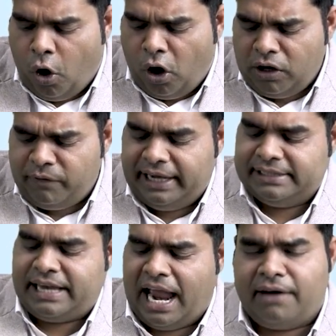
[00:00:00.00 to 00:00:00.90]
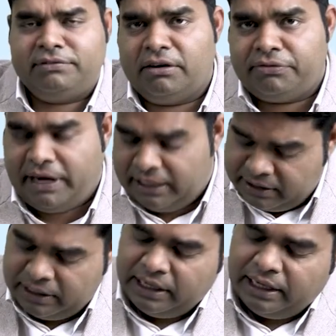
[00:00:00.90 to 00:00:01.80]
always have the
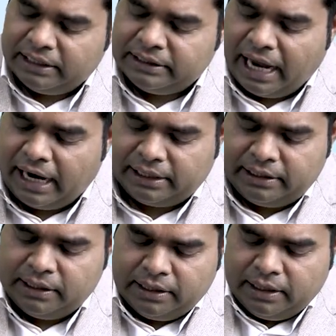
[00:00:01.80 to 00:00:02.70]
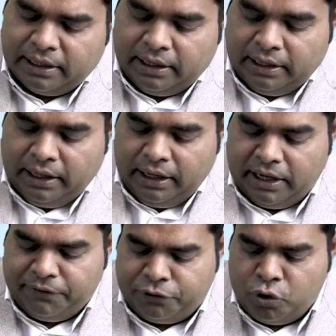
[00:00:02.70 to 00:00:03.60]
faith that
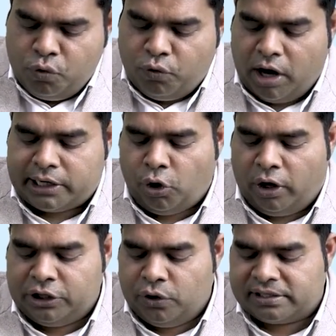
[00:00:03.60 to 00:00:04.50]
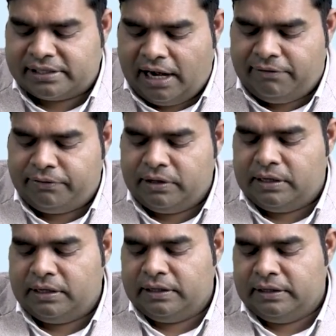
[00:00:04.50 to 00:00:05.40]
if you worked on yourself,
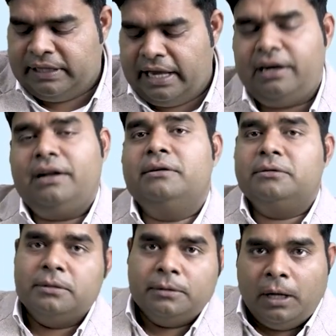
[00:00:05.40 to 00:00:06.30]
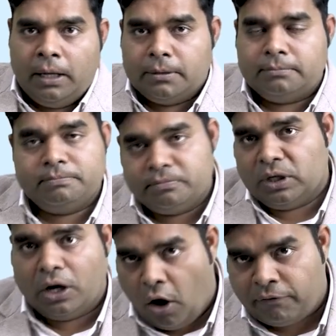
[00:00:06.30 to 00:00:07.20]
then
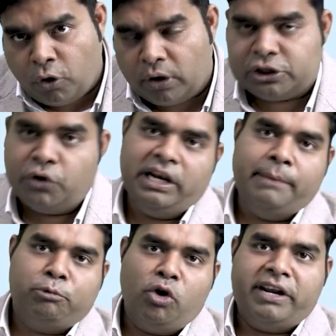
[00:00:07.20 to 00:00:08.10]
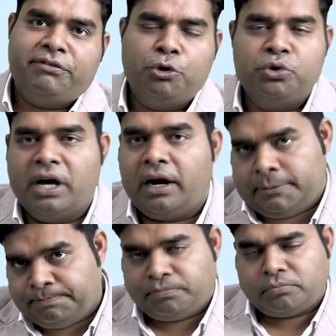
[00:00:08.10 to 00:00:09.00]
of course you will improve in future
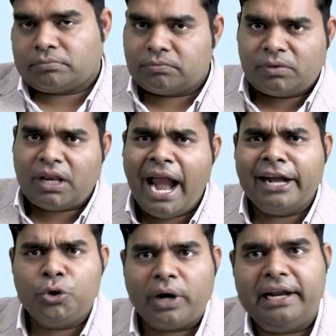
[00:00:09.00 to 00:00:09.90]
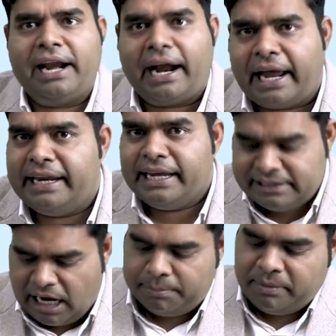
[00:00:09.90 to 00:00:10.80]
and you can crack any
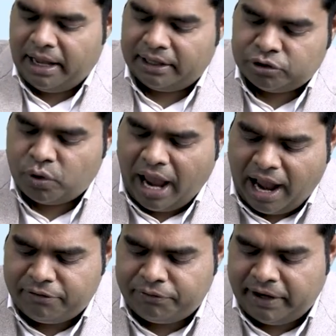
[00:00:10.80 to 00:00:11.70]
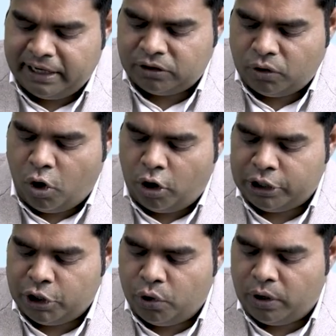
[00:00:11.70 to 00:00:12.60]
exam. So have faith
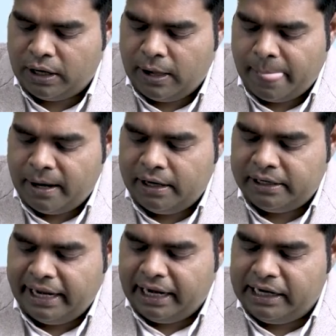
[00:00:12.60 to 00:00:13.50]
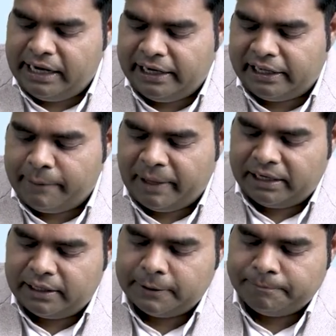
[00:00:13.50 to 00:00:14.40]
on your daily
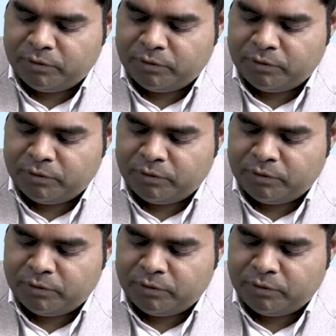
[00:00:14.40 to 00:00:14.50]
increment.